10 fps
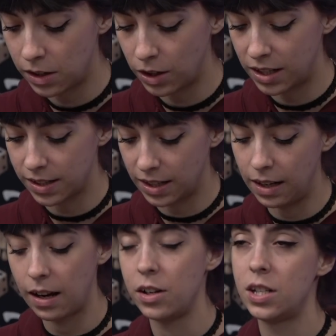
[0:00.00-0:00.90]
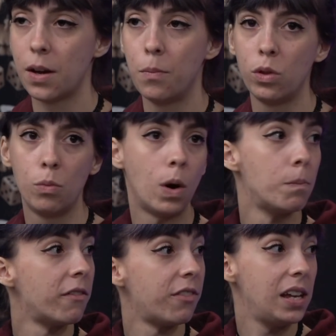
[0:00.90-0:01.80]
it doesn't allow you to get more than 1
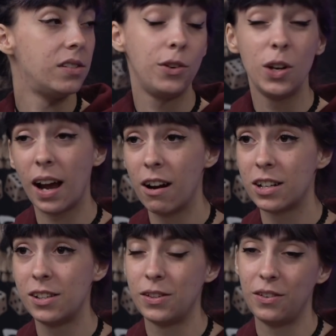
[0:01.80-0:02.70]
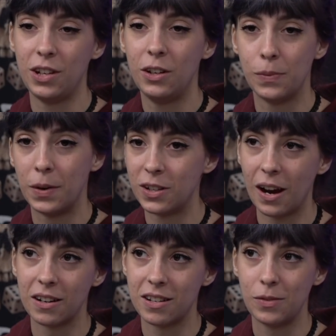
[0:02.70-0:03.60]
per phase for your characters. So if you lose a bunch of
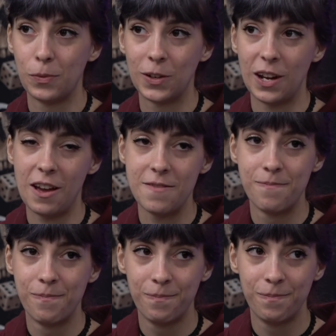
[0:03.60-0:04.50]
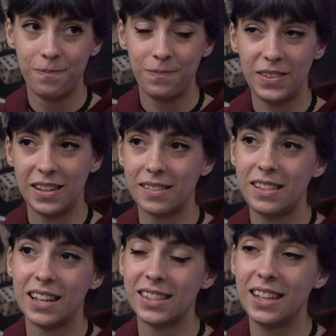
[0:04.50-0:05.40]
characters in 1 turn,
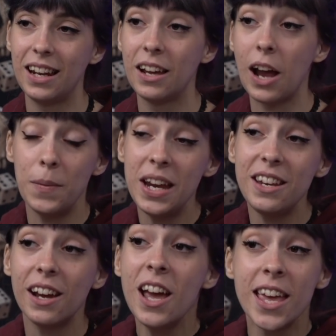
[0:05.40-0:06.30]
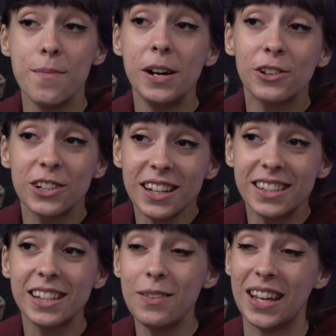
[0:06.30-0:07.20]
you're still, I mean, your Miracle Dice
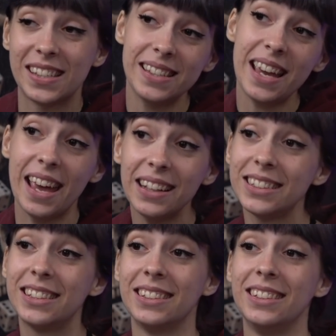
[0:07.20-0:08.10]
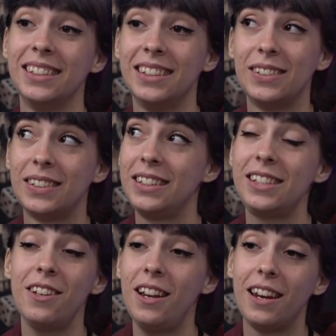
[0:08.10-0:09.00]
is going to be a 6. You're
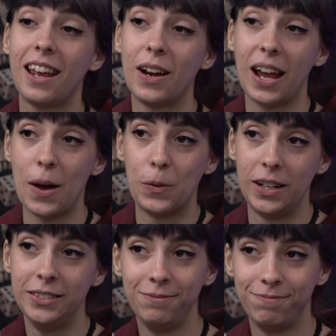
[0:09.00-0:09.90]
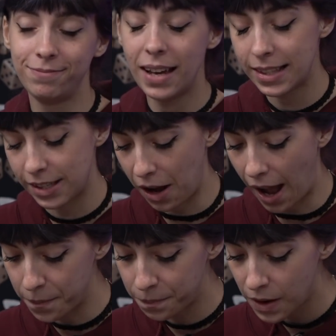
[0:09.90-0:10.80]
still only going to get 1. Yeah. That's
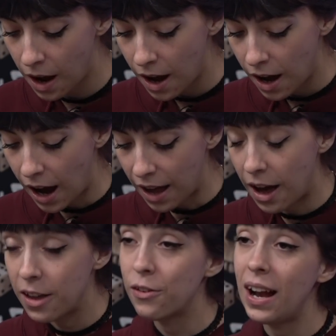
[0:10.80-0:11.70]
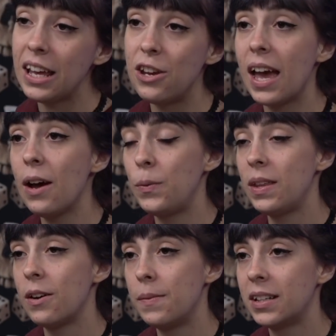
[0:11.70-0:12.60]
okay. The relic you get
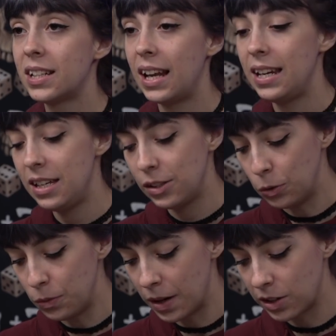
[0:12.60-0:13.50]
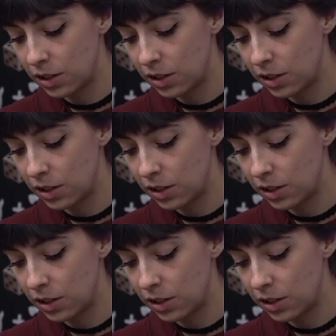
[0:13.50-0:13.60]
with our Martyred Lady is called Martyr's